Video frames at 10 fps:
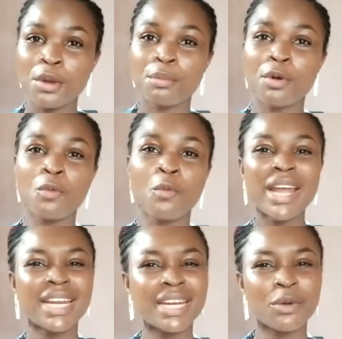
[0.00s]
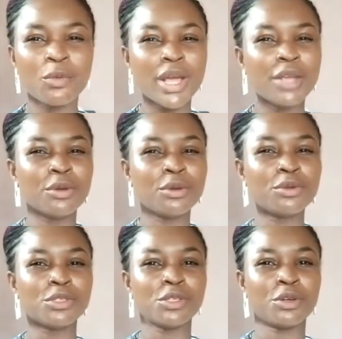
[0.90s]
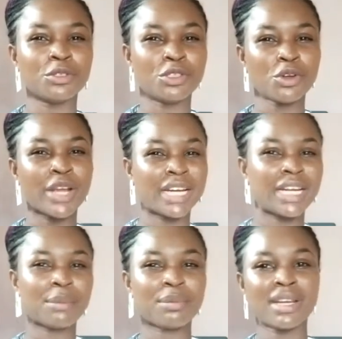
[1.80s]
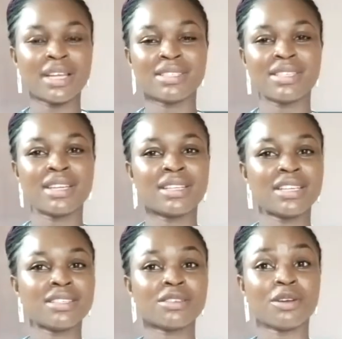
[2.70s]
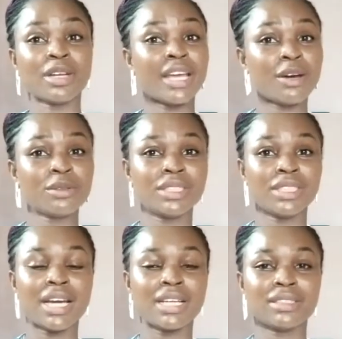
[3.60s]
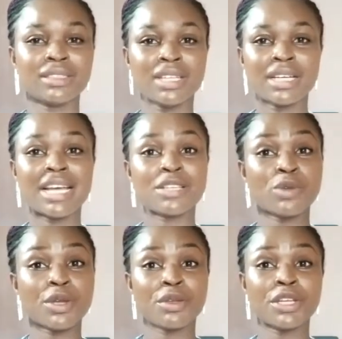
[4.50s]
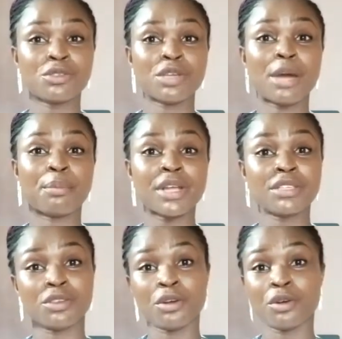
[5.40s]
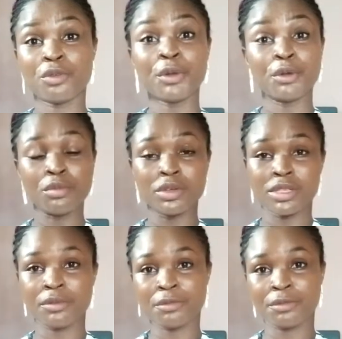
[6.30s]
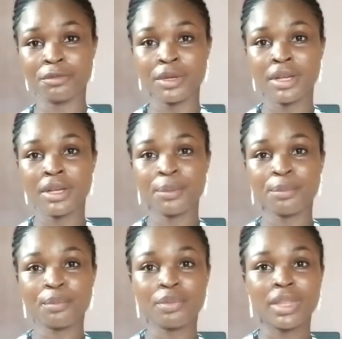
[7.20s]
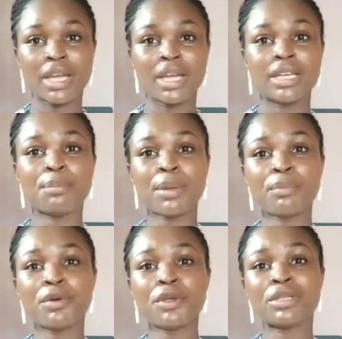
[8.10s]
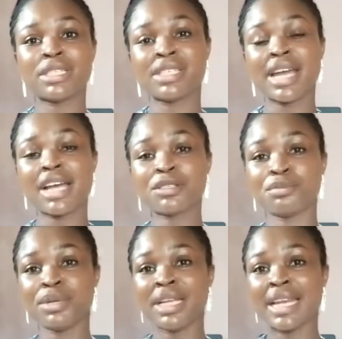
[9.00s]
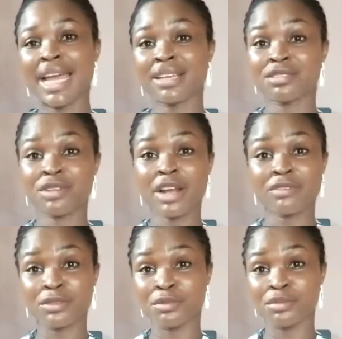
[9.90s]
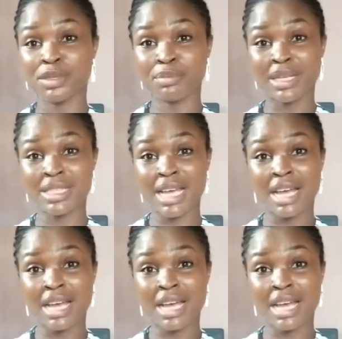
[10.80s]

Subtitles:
but when in a way you lose your joy and happiness, then it's unhealthy, and that's where you need to appraise your real motive. The people you desire to be like strive to be better